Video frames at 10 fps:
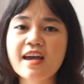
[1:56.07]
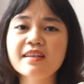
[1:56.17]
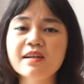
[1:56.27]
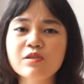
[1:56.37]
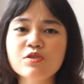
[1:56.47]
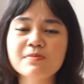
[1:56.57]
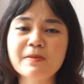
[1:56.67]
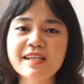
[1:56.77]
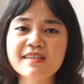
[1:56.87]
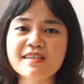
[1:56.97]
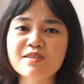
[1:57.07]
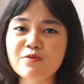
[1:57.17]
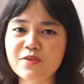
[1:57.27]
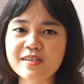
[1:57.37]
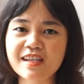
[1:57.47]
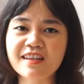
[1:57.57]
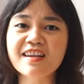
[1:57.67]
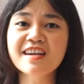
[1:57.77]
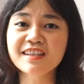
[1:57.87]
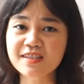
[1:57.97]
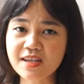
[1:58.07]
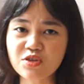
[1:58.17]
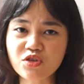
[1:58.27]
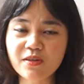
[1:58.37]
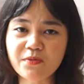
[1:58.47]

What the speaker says: and the close places to visit the central